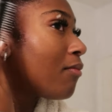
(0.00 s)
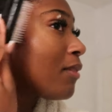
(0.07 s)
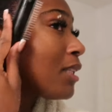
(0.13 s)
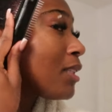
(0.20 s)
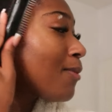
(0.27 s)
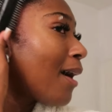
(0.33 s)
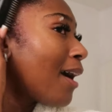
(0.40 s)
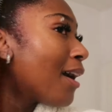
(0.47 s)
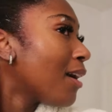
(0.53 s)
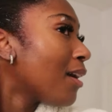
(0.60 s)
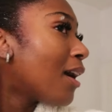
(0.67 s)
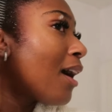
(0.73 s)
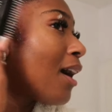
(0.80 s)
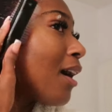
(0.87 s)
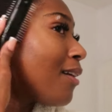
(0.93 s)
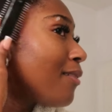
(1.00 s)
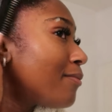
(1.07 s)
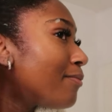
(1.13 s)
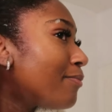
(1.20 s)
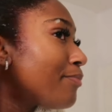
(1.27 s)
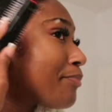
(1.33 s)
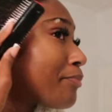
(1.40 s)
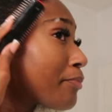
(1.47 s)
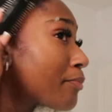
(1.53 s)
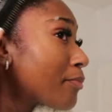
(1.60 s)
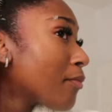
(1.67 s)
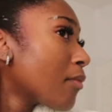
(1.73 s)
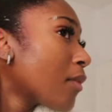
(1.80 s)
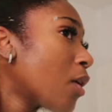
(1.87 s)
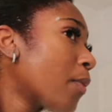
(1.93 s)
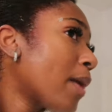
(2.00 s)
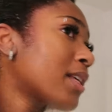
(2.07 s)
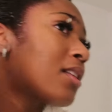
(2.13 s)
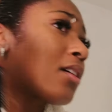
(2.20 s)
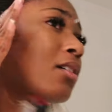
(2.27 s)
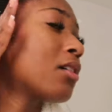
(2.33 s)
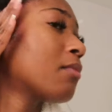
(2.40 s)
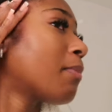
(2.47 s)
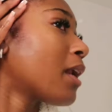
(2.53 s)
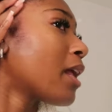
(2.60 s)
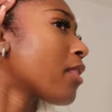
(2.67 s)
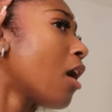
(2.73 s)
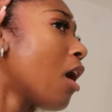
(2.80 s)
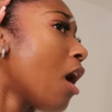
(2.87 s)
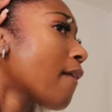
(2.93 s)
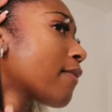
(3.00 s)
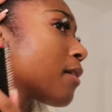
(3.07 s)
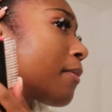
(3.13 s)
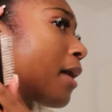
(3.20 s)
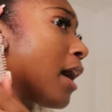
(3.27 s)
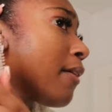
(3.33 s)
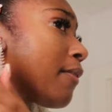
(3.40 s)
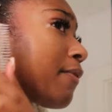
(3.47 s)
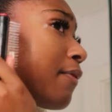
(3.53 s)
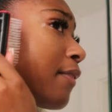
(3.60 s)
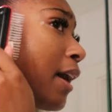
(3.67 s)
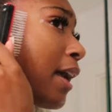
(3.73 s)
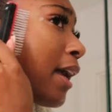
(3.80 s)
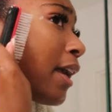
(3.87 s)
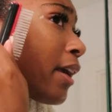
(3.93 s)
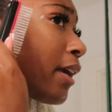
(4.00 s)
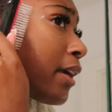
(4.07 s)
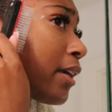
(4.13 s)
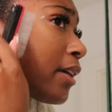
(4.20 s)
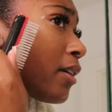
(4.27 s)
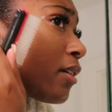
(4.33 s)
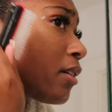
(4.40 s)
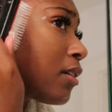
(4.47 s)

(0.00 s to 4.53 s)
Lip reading: this is why wigs are good, but like the aftermath, I hate.